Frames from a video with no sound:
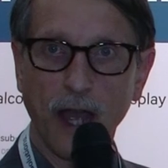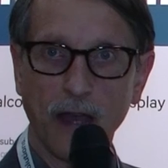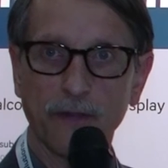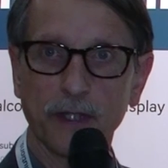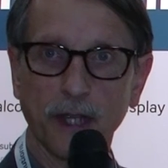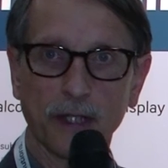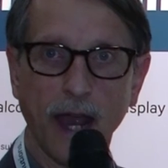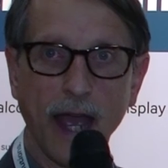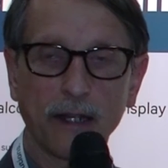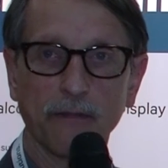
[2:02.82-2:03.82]
to have this as an
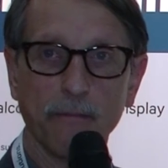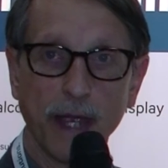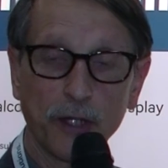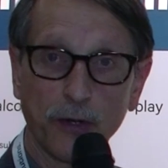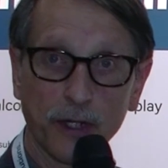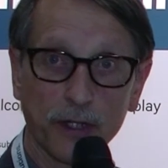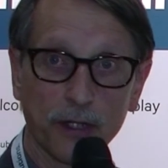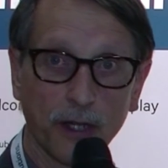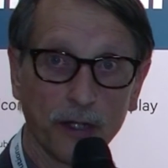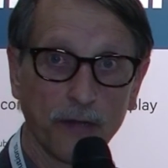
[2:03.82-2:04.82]
active
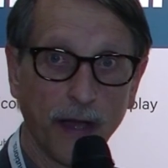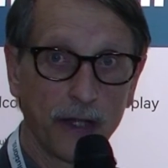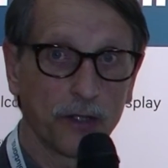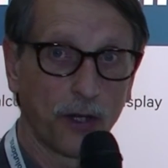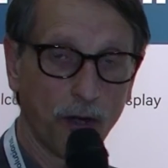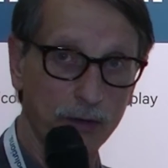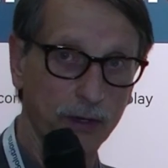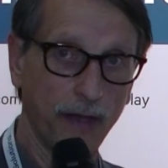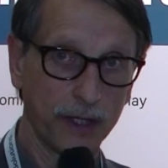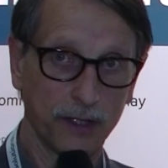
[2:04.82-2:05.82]
matrix device. The current
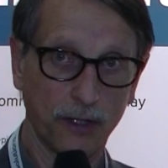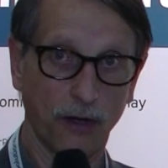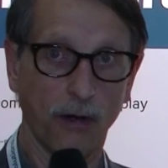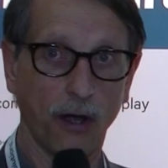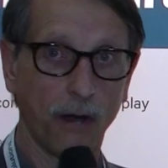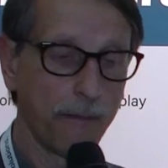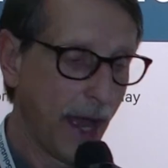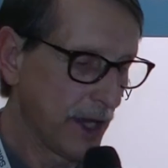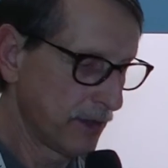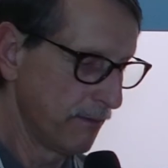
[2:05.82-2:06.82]
devices are, are a
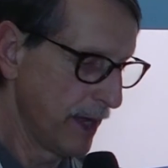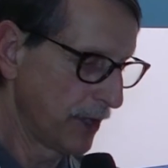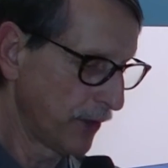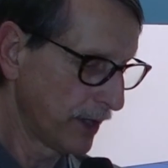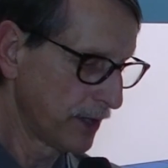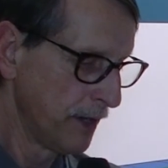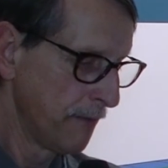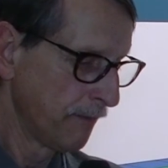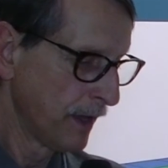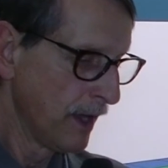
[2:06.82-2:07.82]
passive matrix.
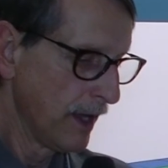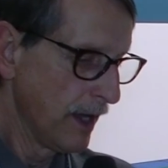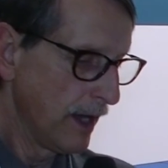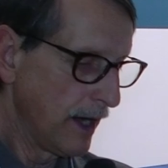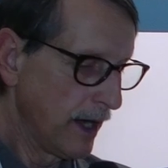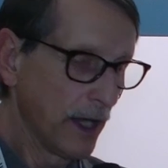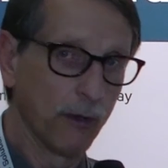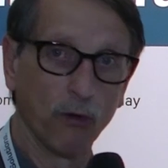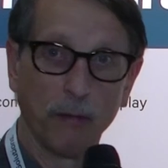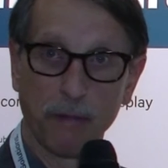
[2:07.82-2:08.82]

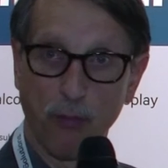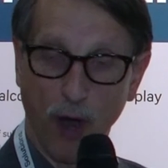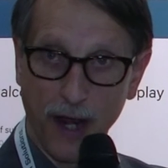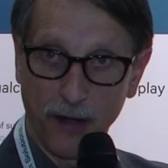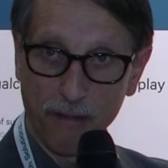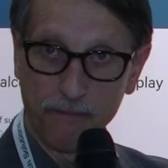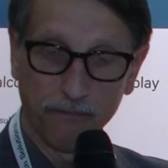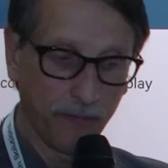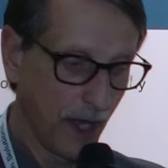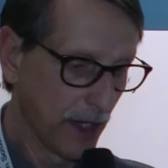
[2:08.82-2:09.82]
it will be brighter
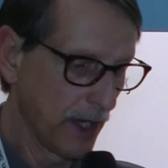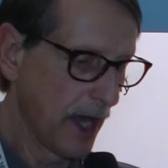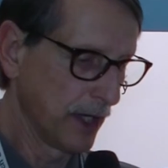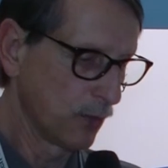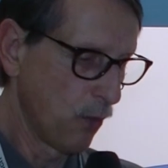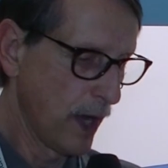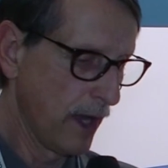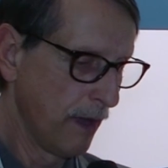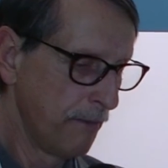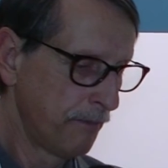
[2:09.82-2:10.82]
as
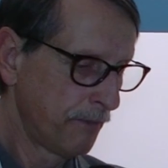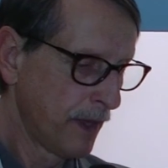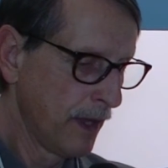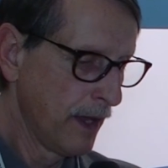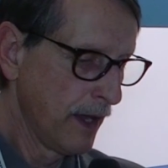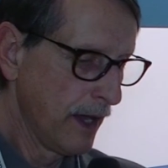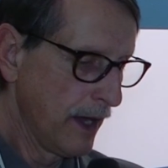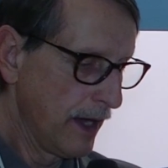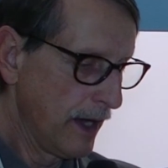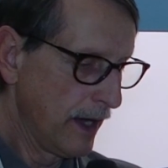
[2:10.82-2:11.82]
well.
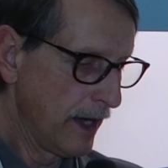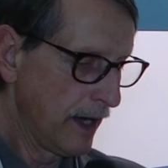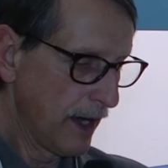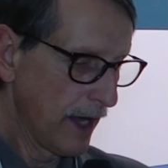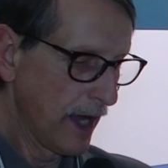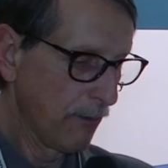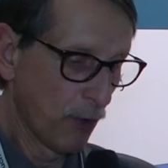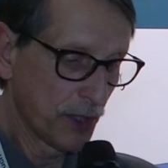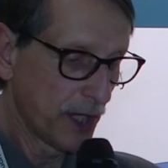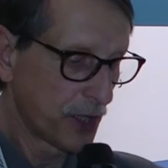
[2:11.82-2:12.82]
Uh, and
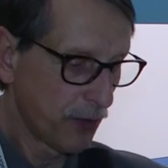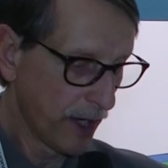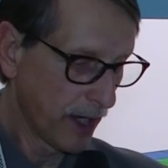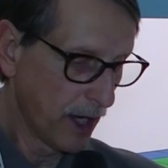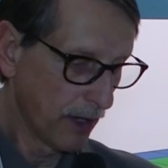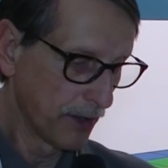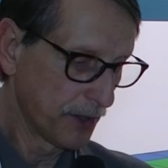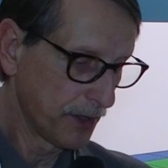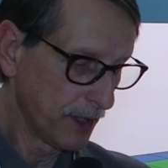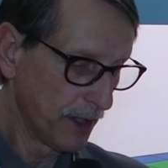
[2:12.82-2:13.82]
more saturated
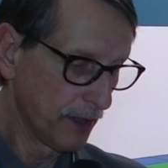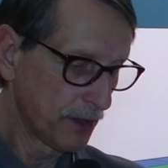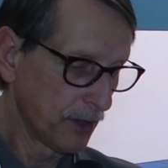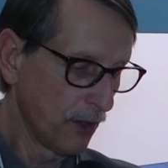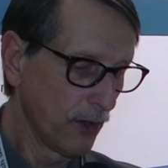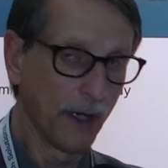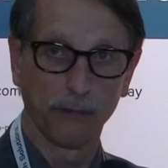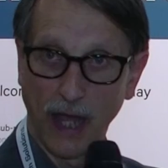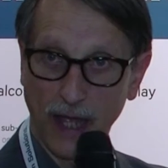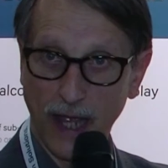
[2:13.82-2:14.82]
colors uh, so
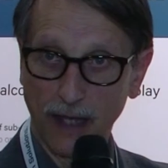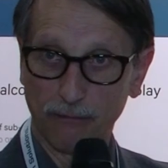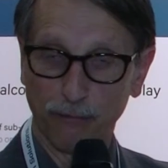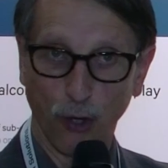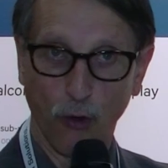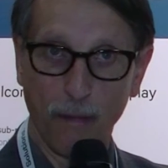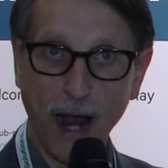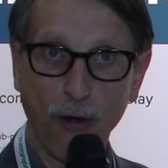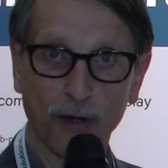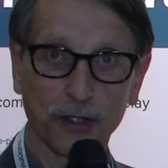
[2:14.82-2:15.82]
and, and, lower
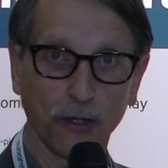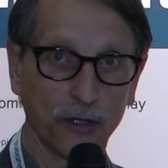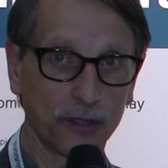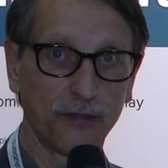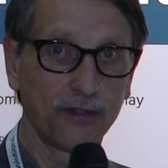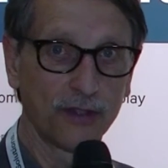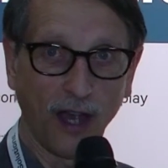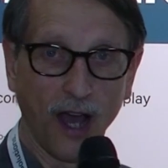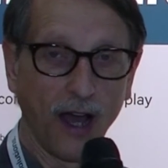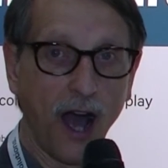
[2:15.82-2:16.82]
power. So there's
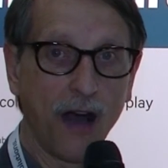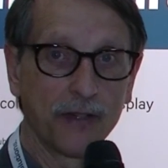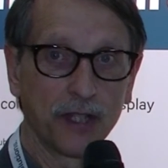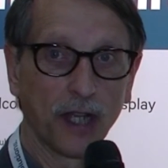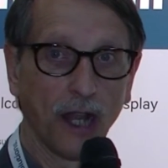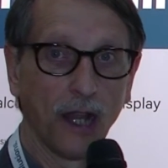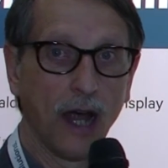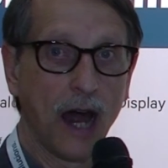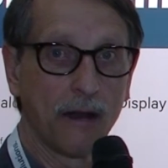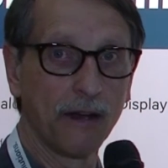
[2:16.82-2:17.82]
uh, obviously a
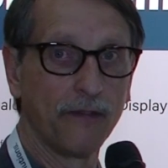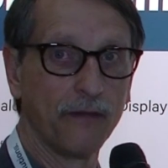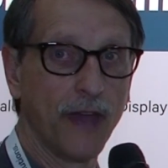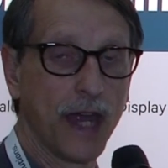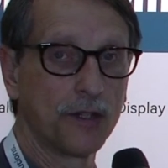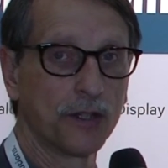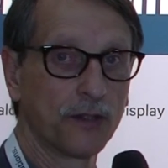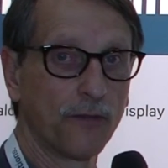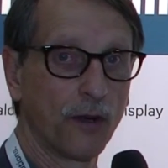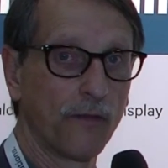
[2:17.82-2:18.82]
lot of
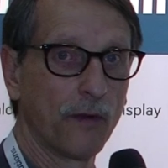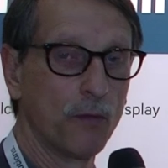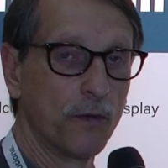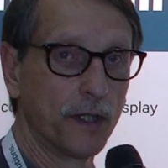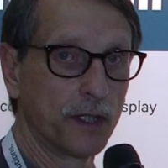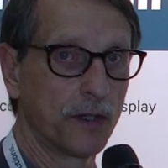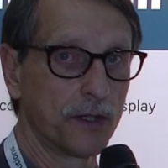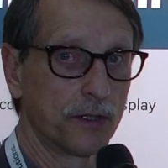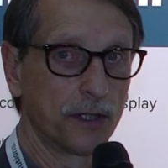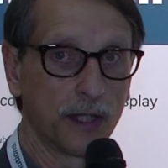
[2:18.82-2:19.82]
advantages for, for moving to
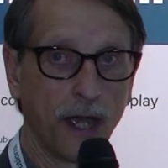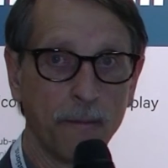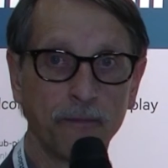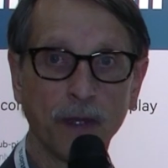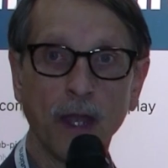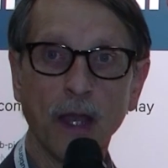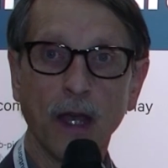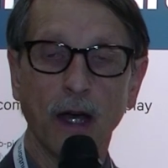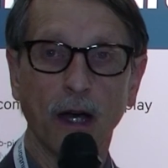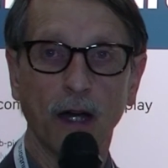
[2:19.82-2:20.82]
this design.
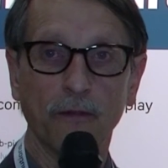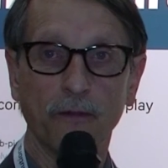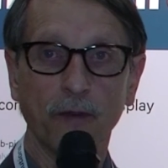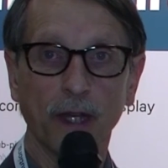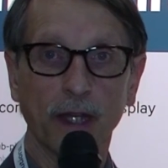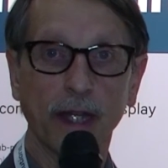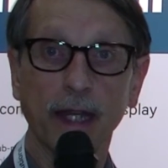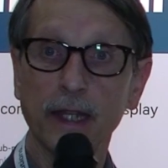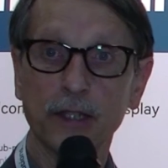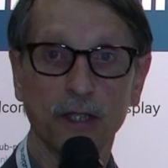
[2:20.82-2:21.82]

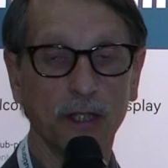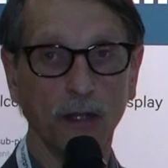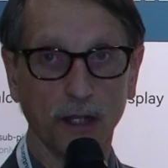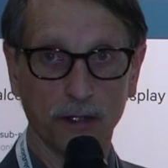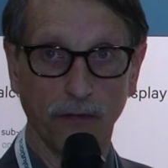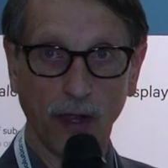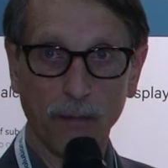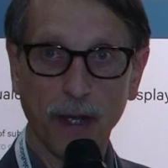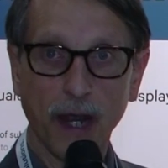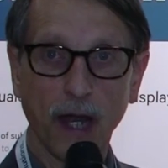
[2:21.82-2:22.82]
it is still in
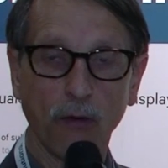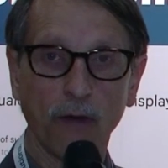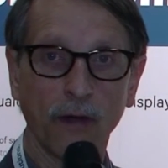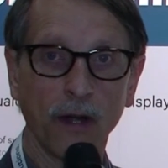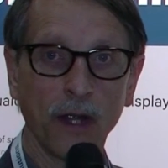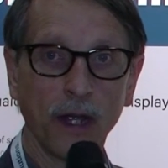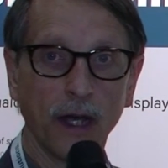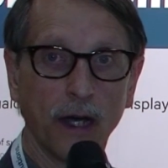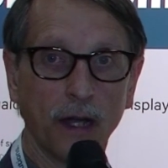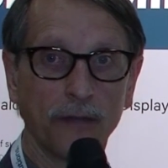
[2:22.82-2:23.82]
development, however,
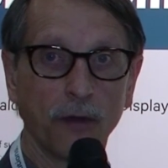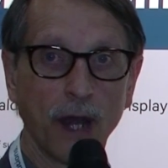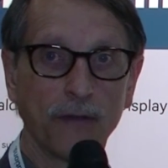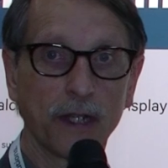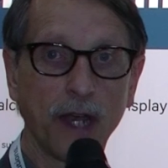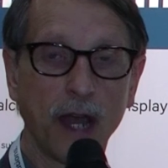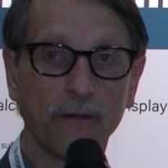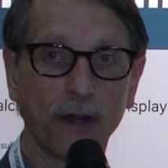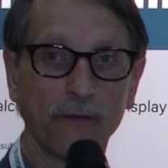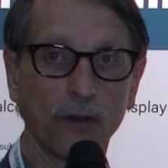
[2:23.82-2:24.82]
don't have a
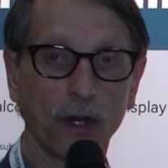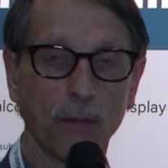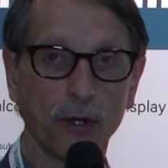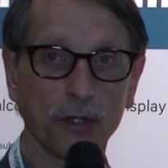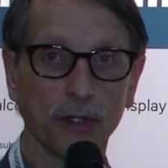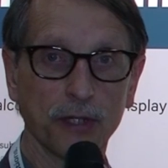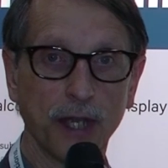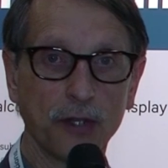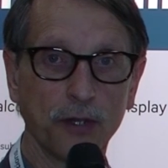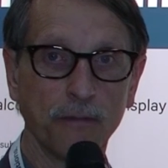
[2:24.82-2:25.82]
time frame for
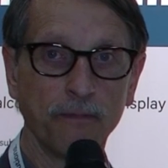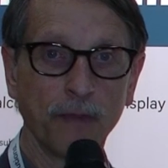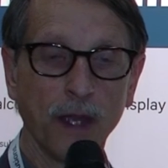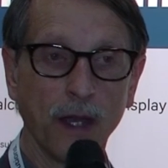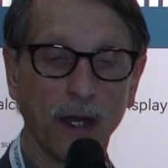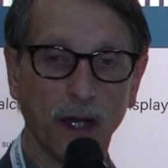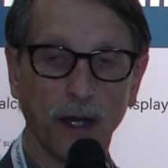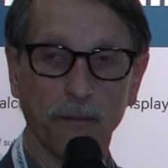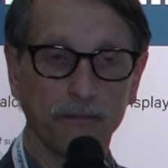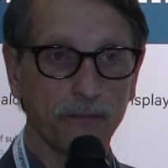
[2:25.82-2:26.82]
commercialization.
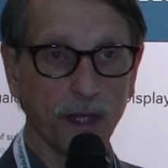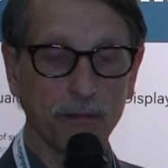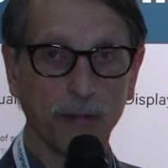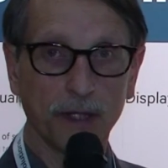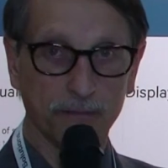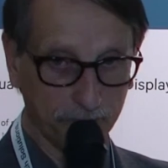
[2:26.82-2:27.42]
Um, but